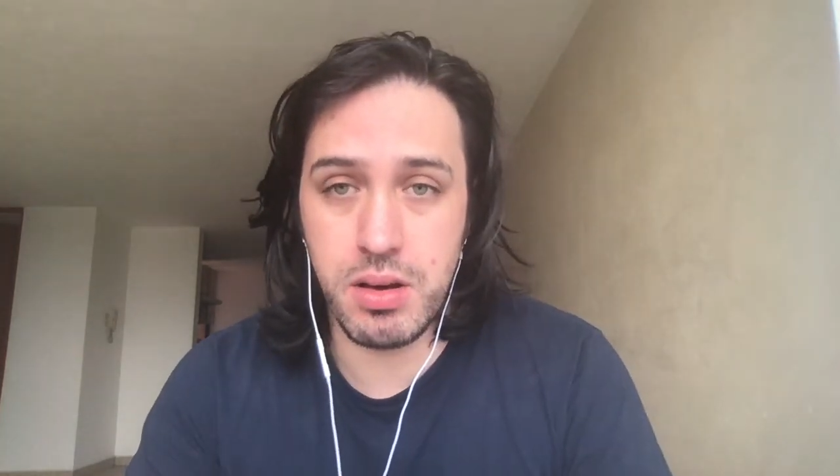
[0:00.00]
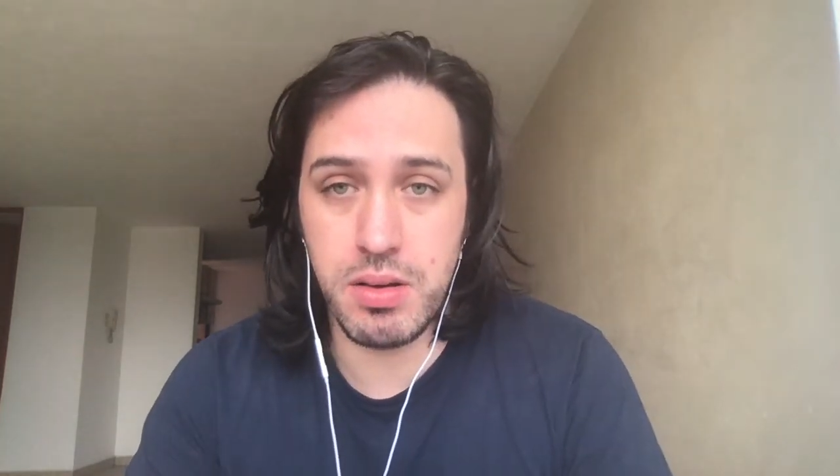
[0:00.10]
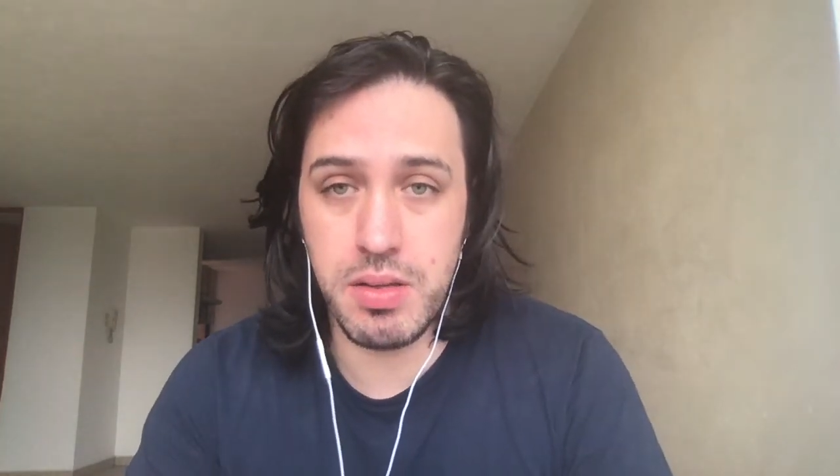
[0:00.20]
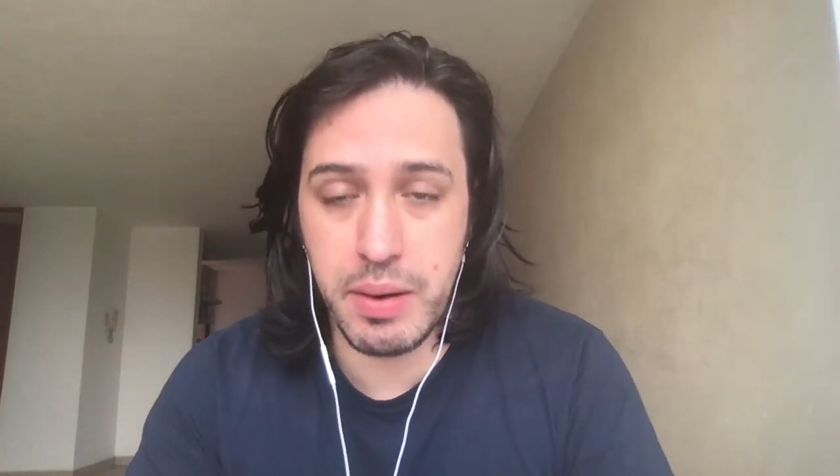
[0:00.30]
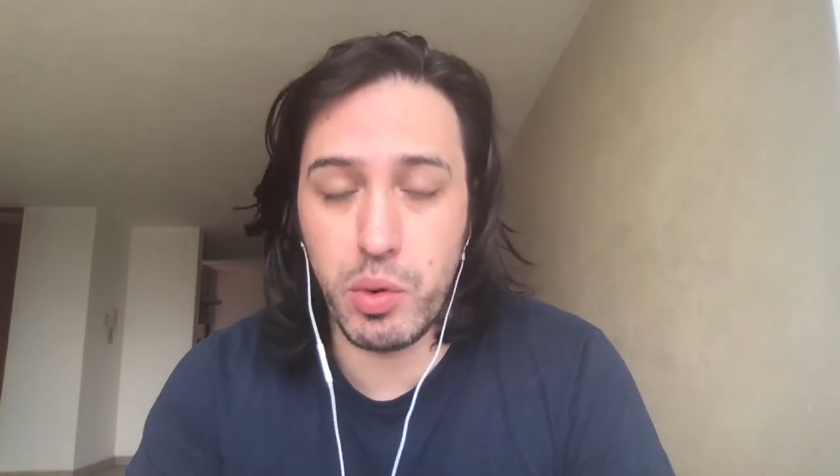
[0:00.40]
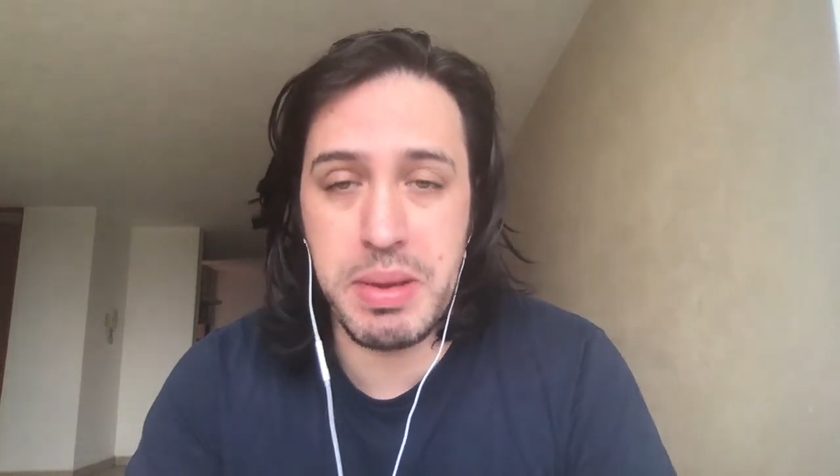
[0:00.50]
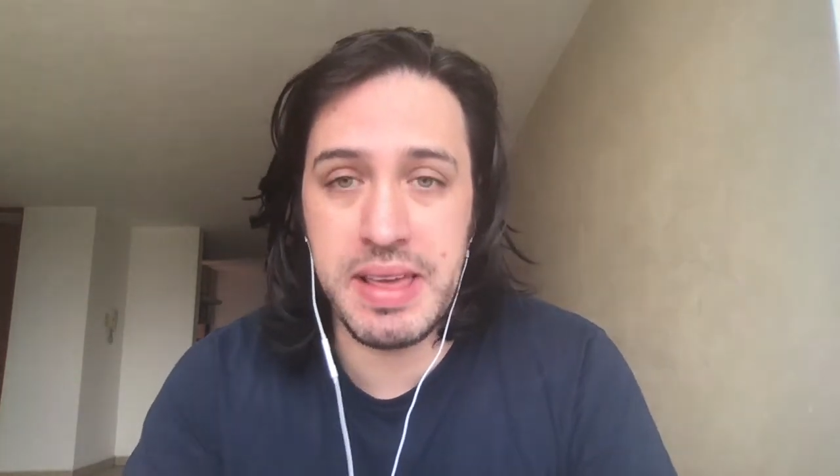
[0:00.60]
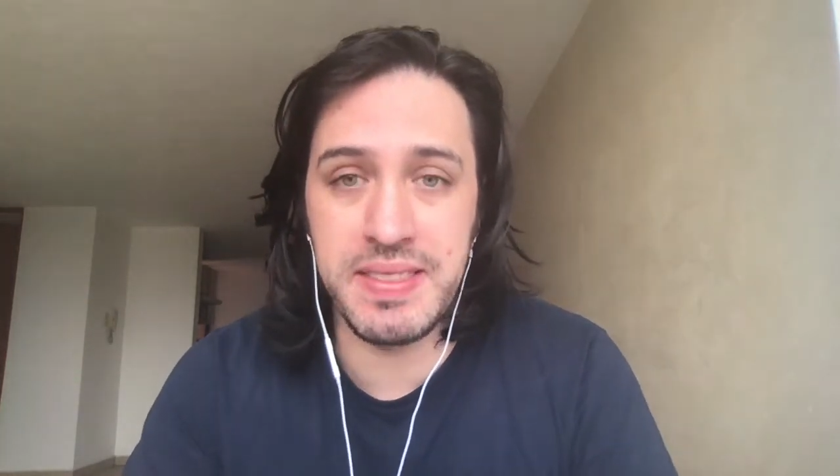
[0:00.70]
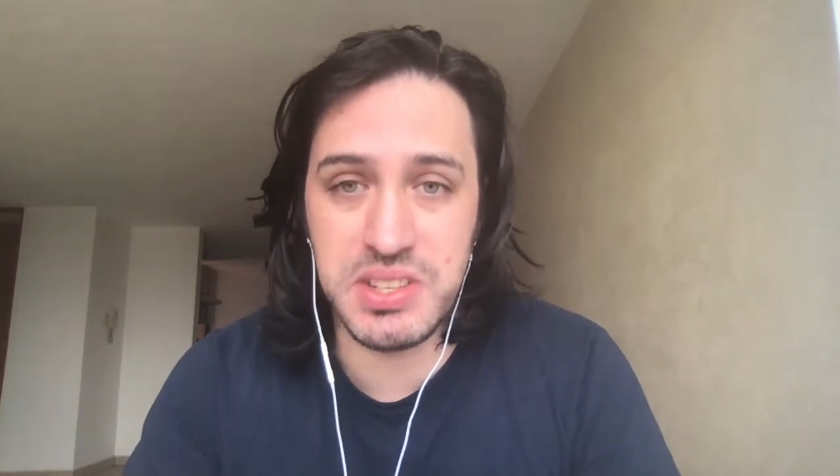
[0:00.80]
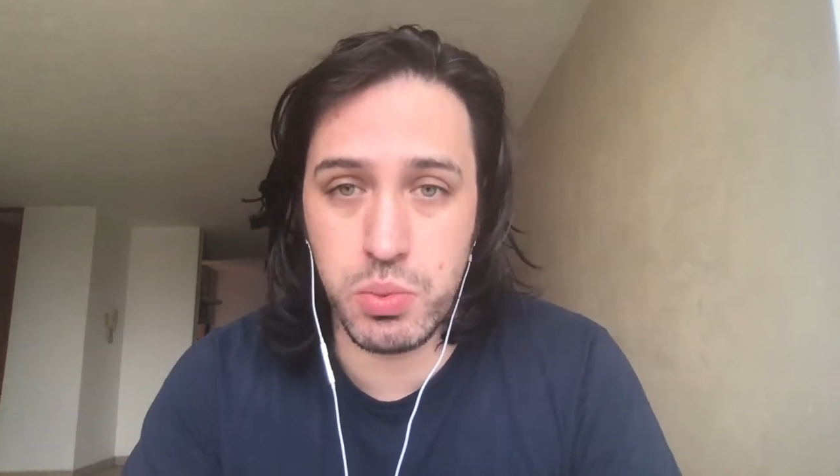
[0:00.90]
there will be in
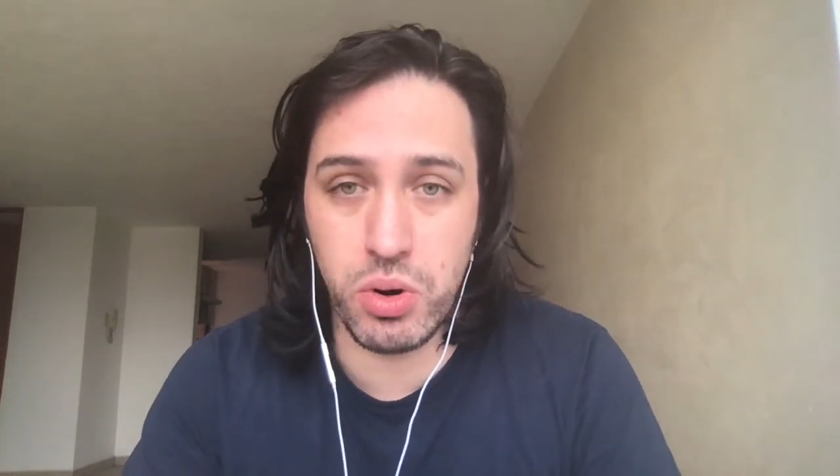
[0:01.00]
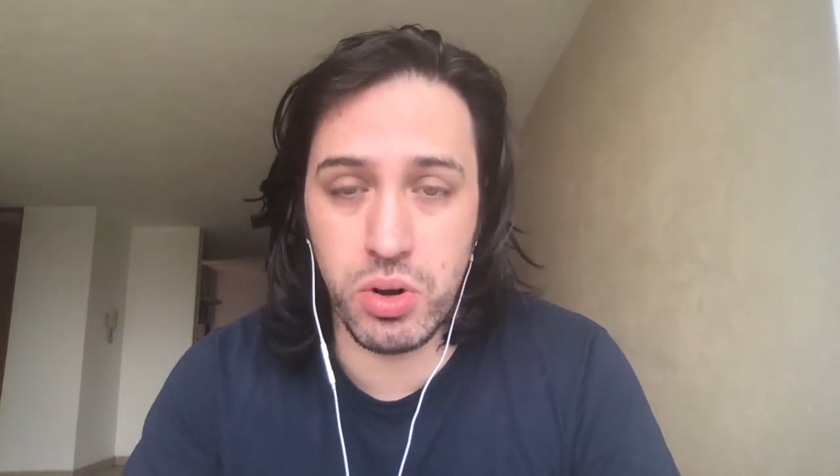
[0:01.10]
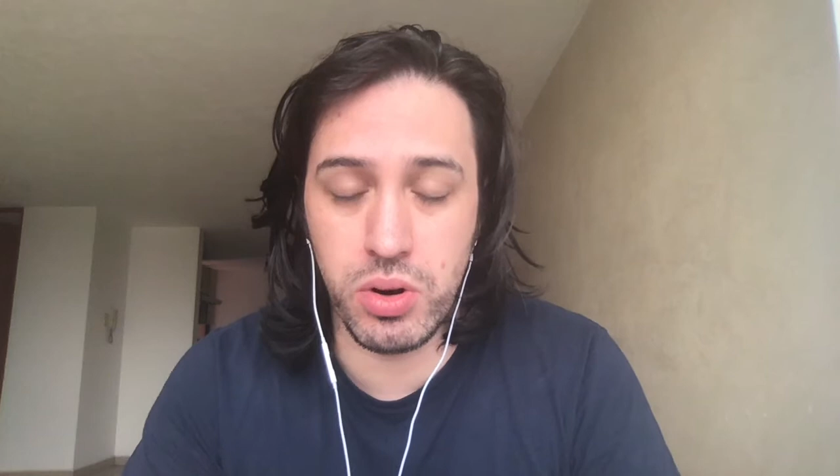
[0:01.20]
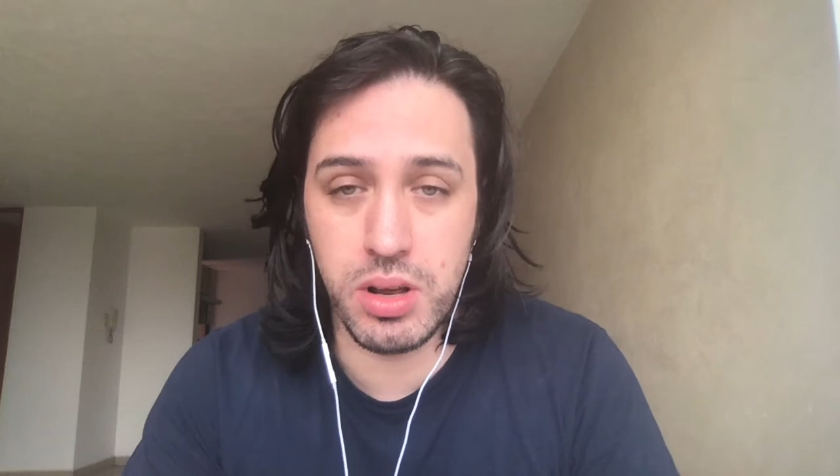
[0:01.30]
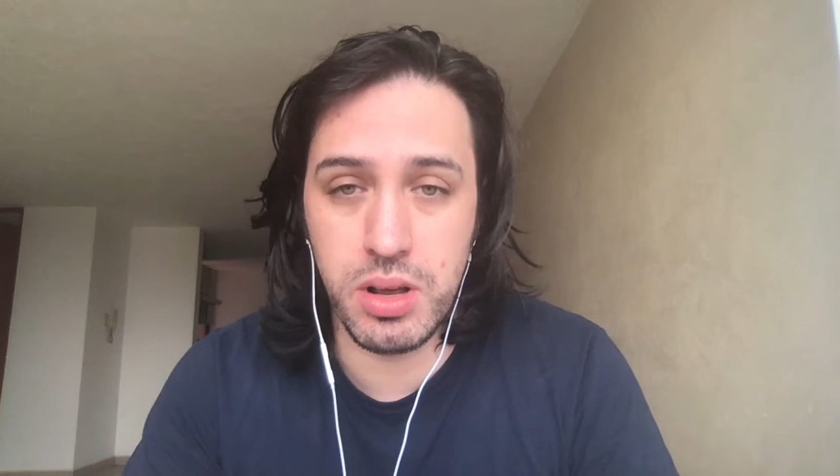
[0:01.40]
this world,